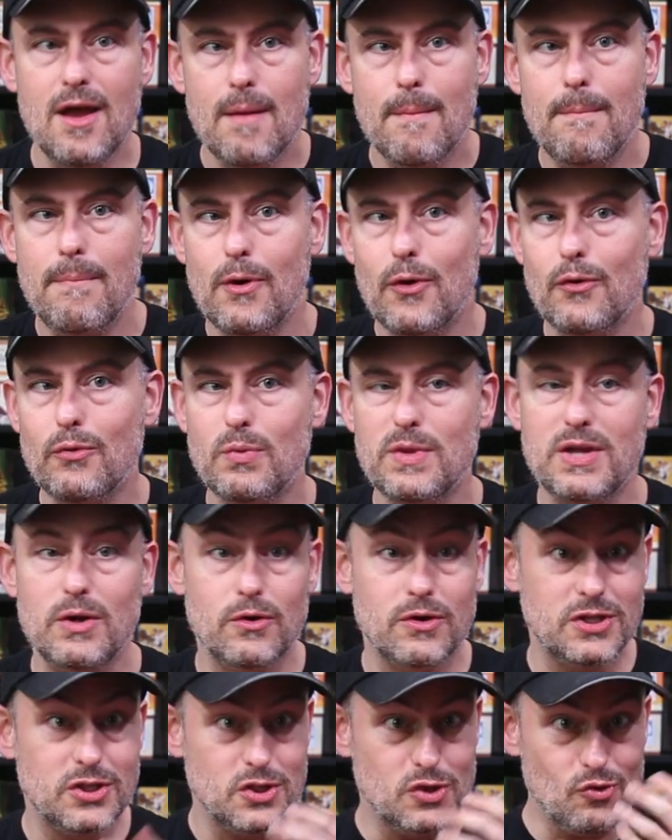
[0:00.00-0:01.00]
both with your
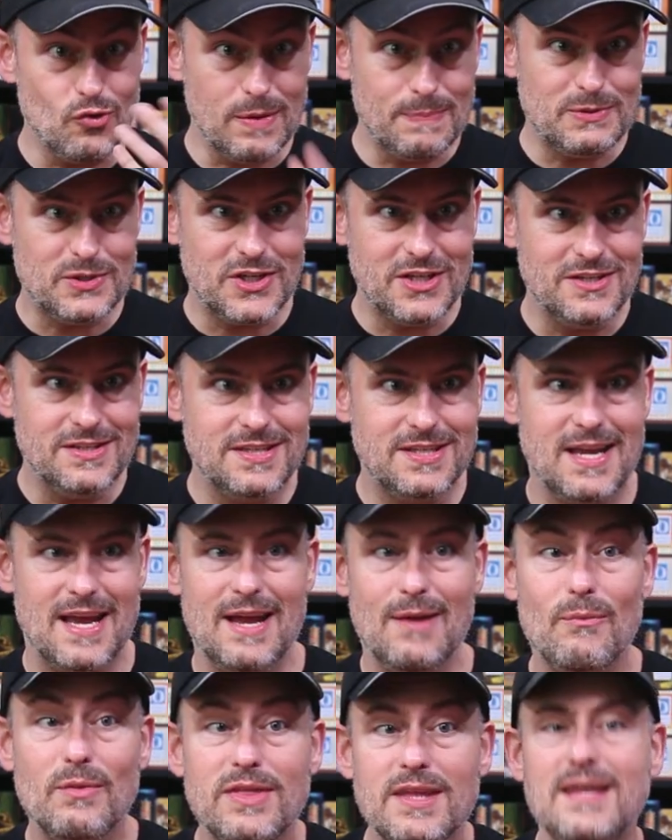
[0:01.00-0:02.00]
descriptions
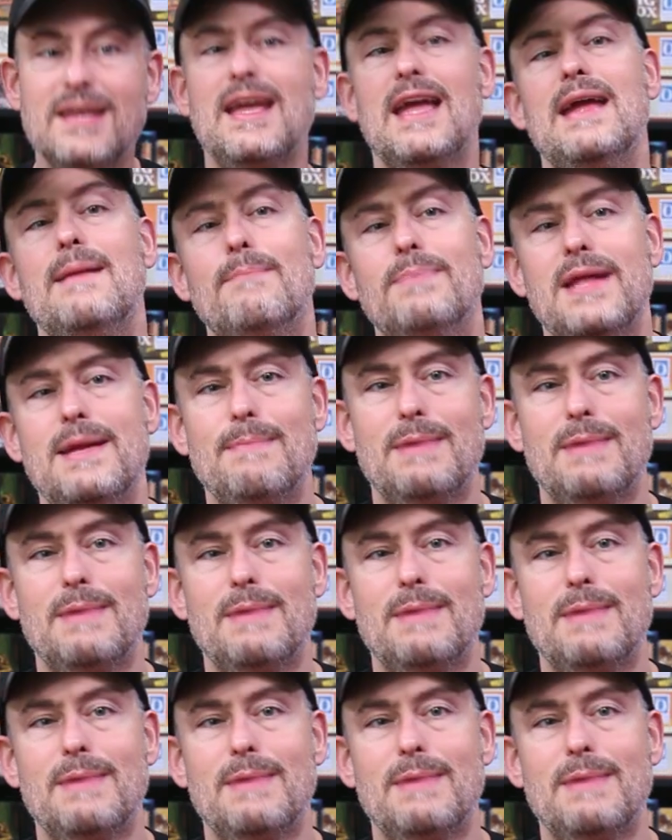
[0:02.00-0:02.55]
and with the gameplay